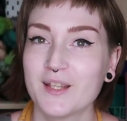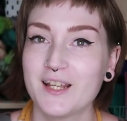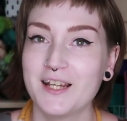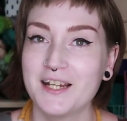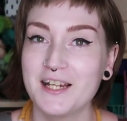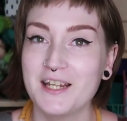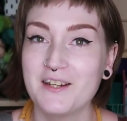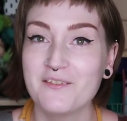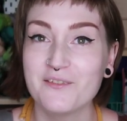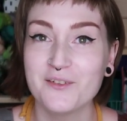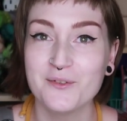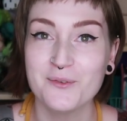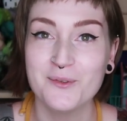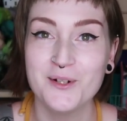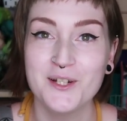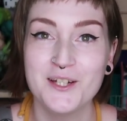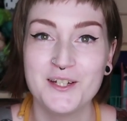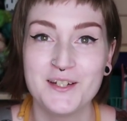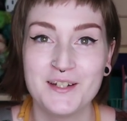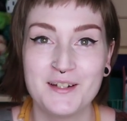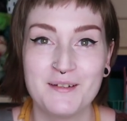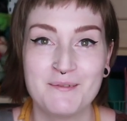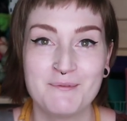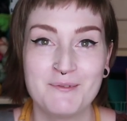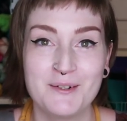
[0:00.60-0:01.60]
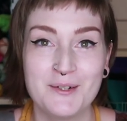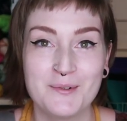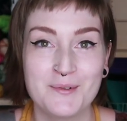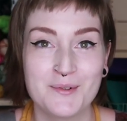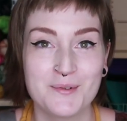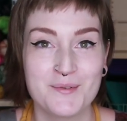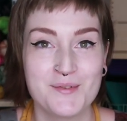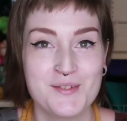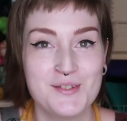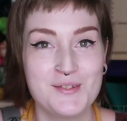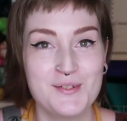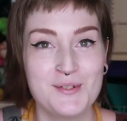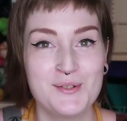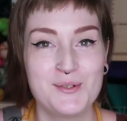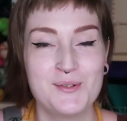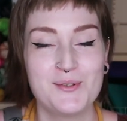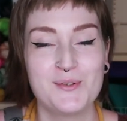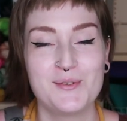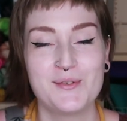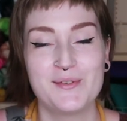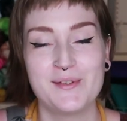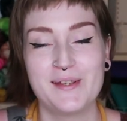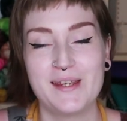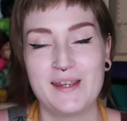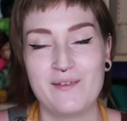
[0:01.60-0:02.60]
Hi everyone, and welcome
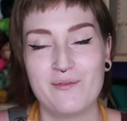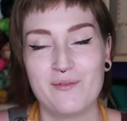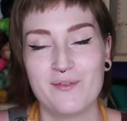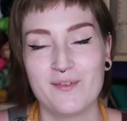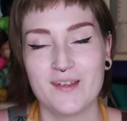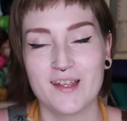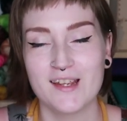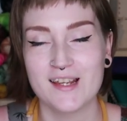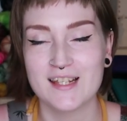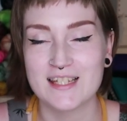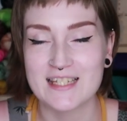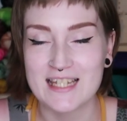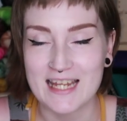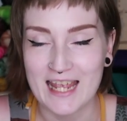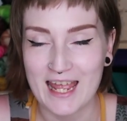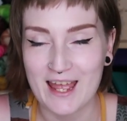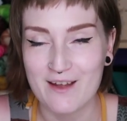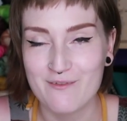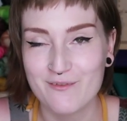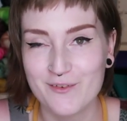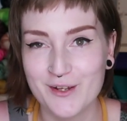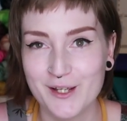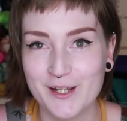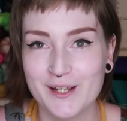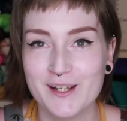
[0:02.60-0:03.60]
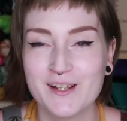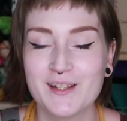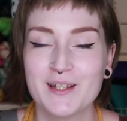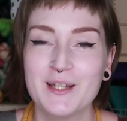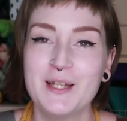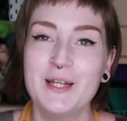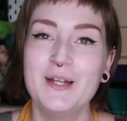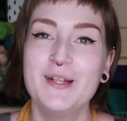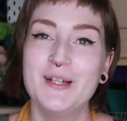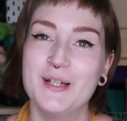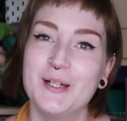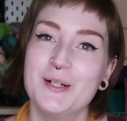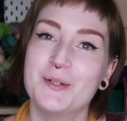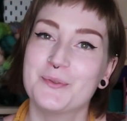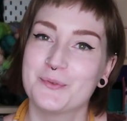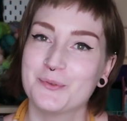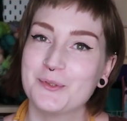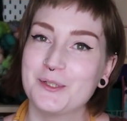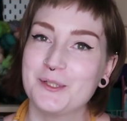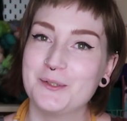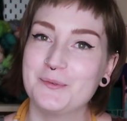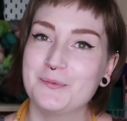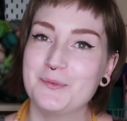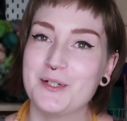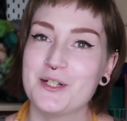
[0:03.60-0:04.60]
to the first ever
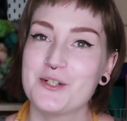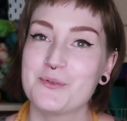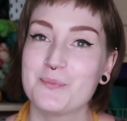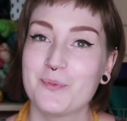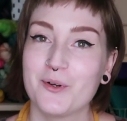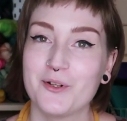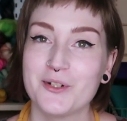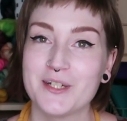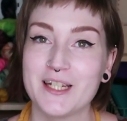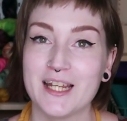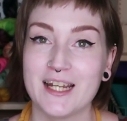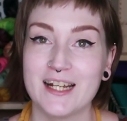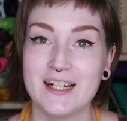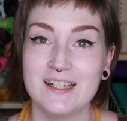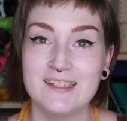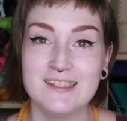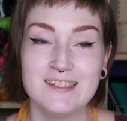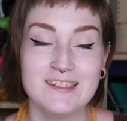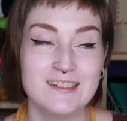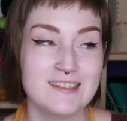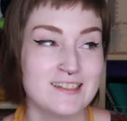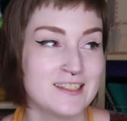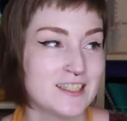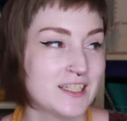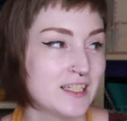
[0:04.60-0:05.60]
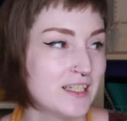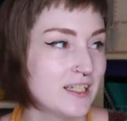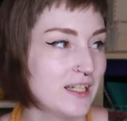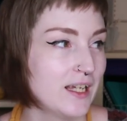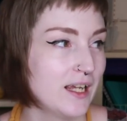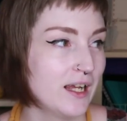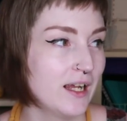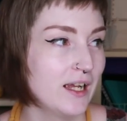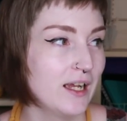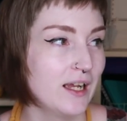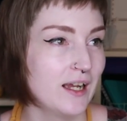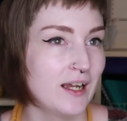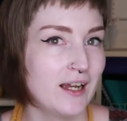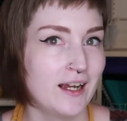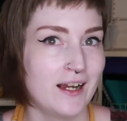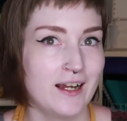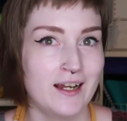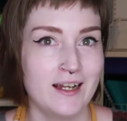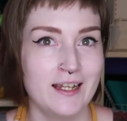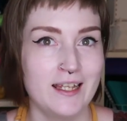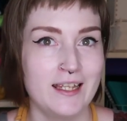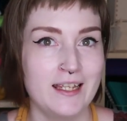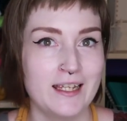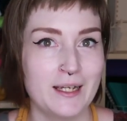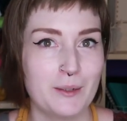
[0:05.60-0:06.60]
Woollen Wytch podcast.
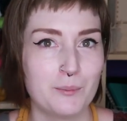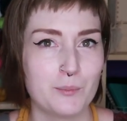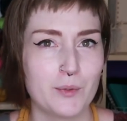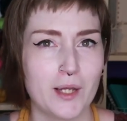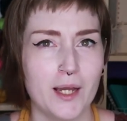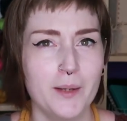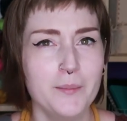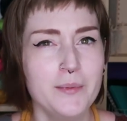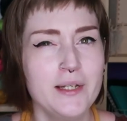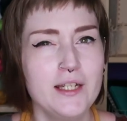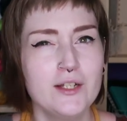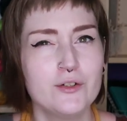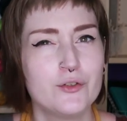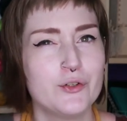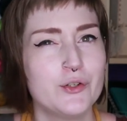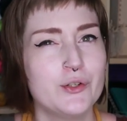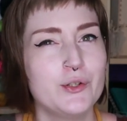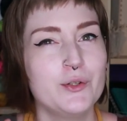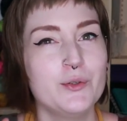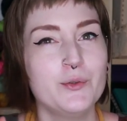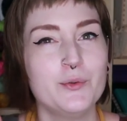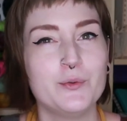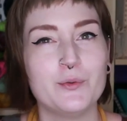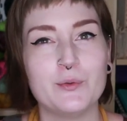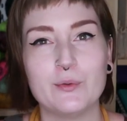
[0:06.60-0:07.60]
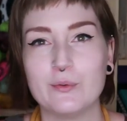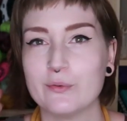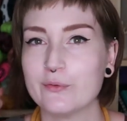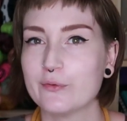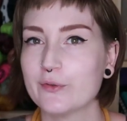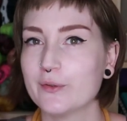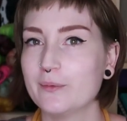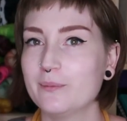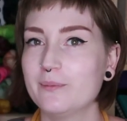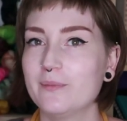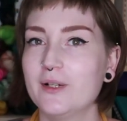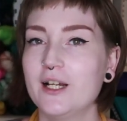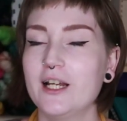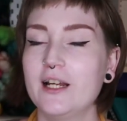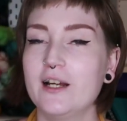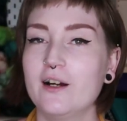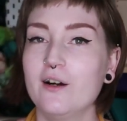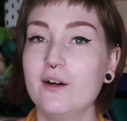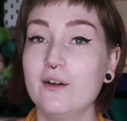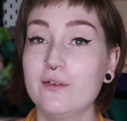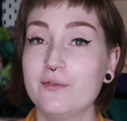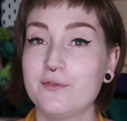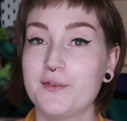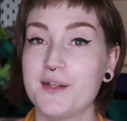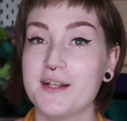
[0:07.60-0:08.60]
I am coming to you from my
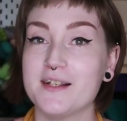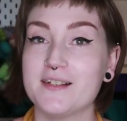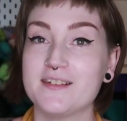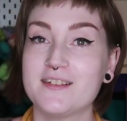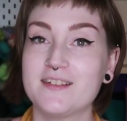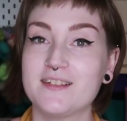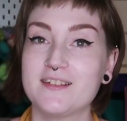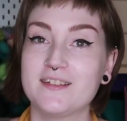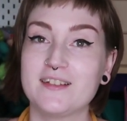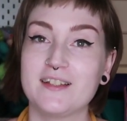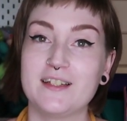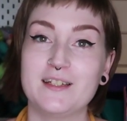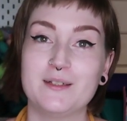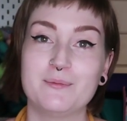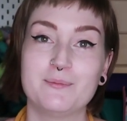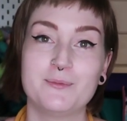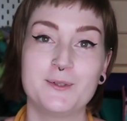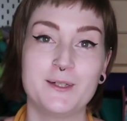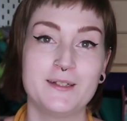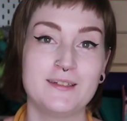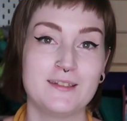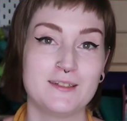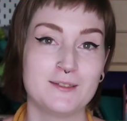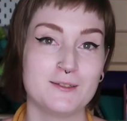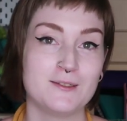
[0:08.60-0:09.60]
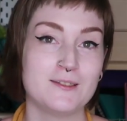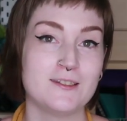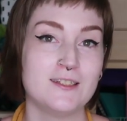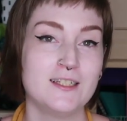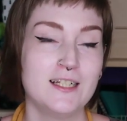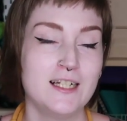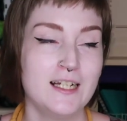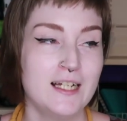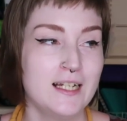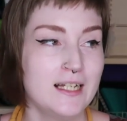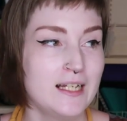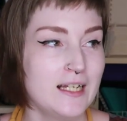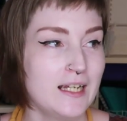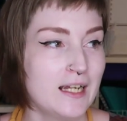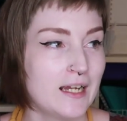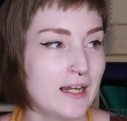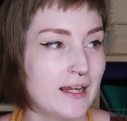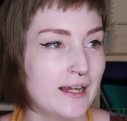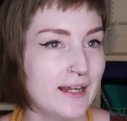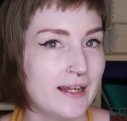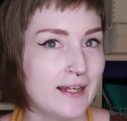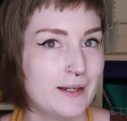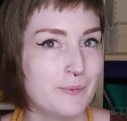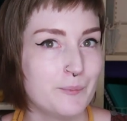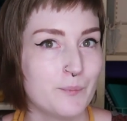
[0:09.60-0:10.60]
office in Bristol.
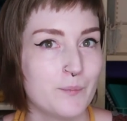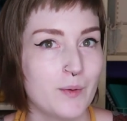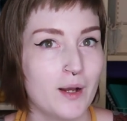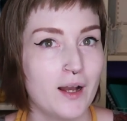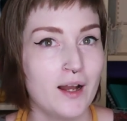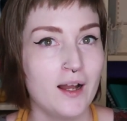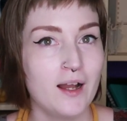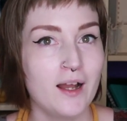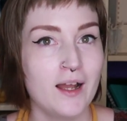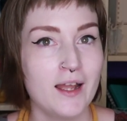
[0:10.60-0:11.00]
I'm